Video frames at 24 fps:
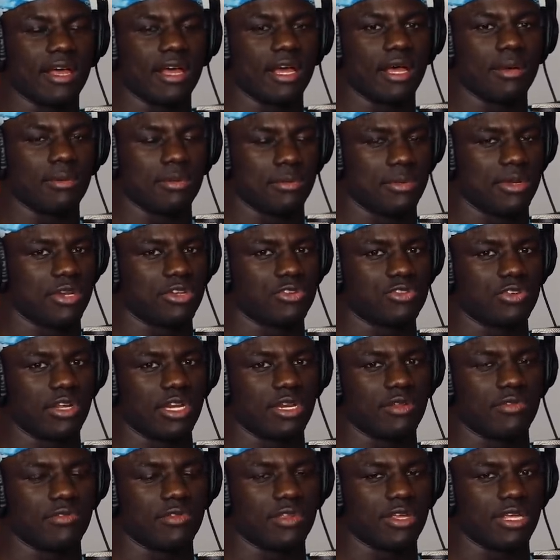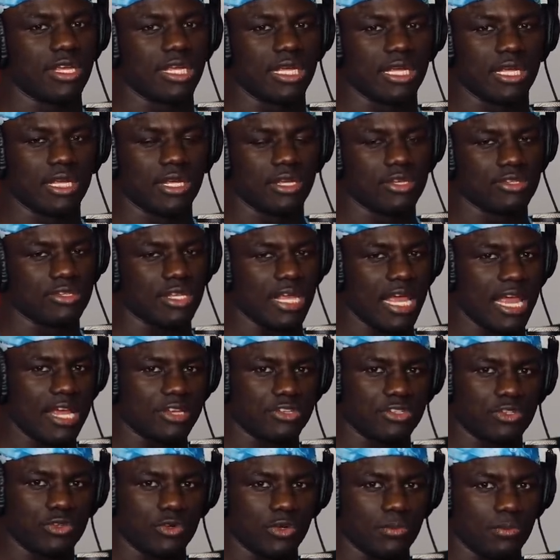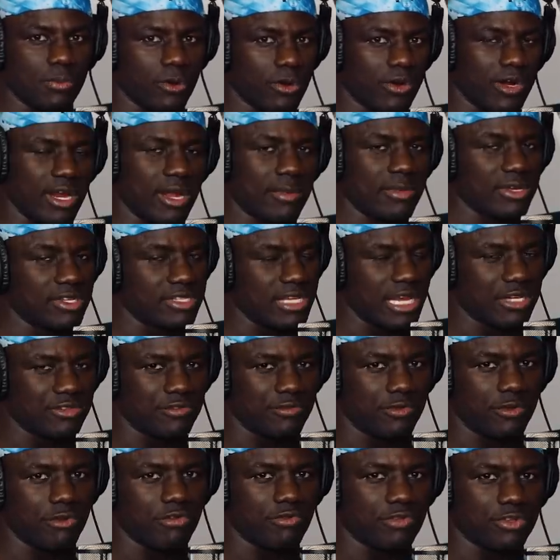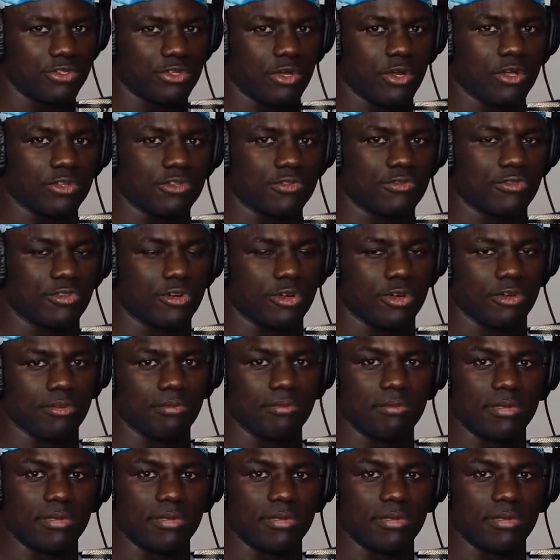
um, administratively slash doing programming slash reviewing results for